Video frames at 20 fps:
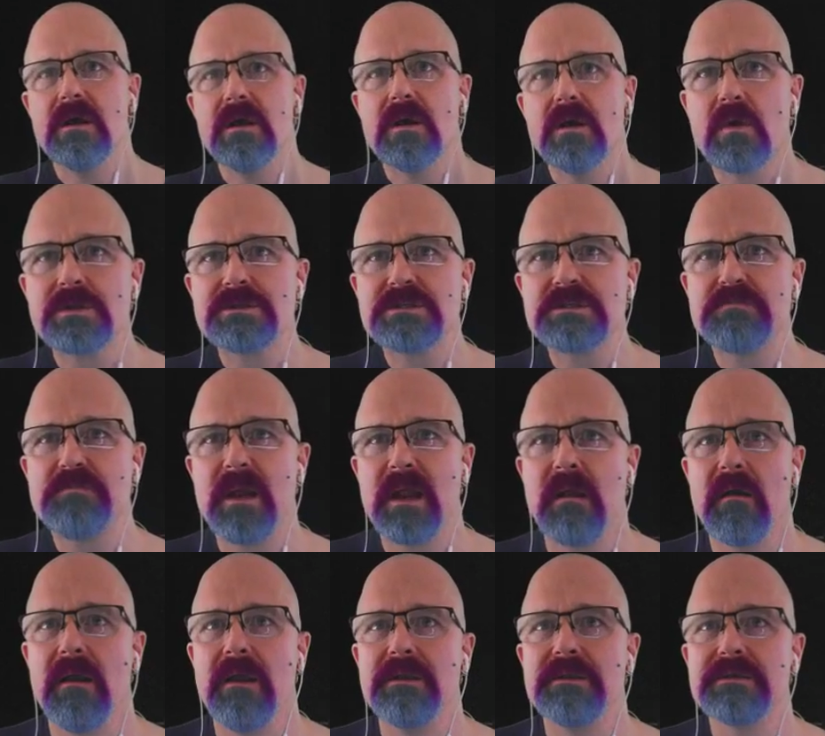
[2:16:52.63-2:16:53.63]
Which is
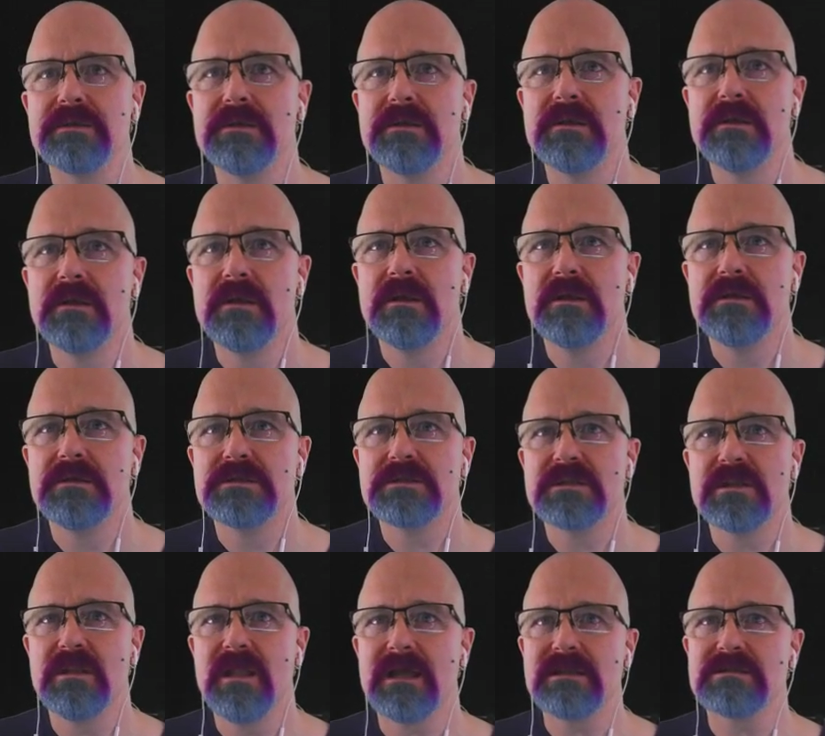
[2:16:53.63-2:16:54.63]
parent?
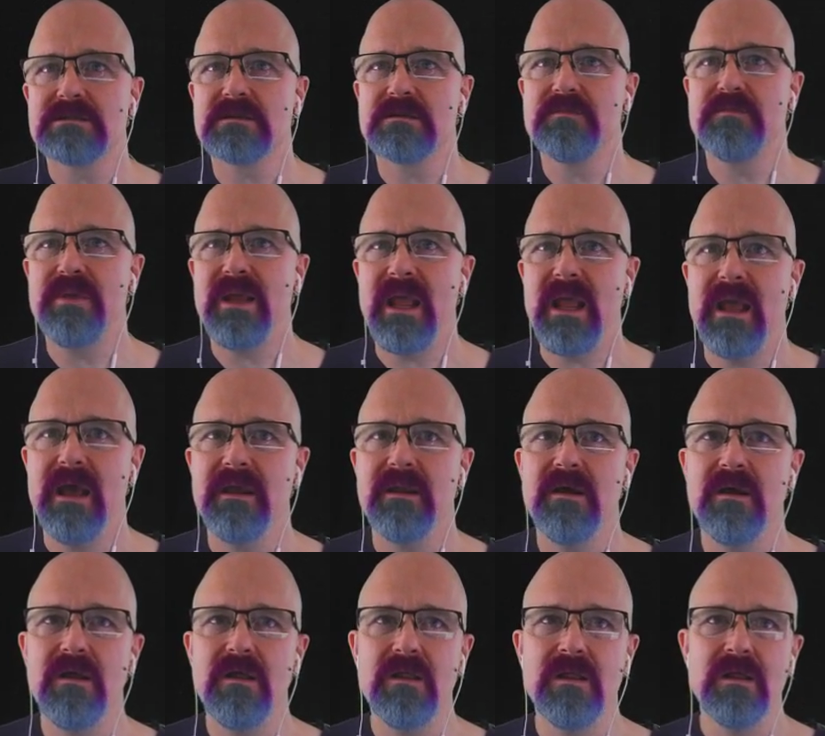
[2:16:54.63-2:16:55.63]
Selector
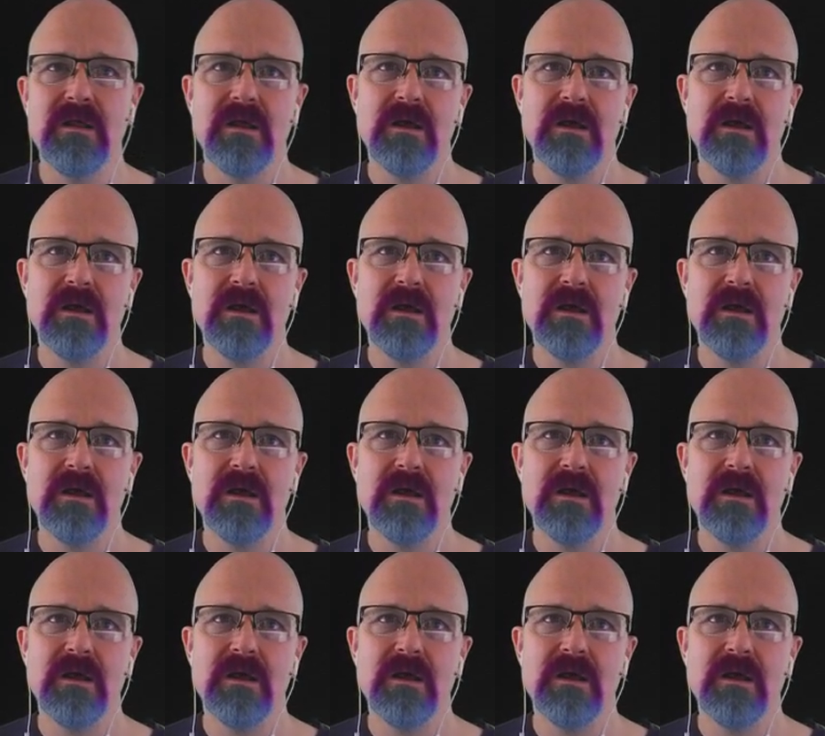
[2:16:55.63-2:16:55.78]
panel?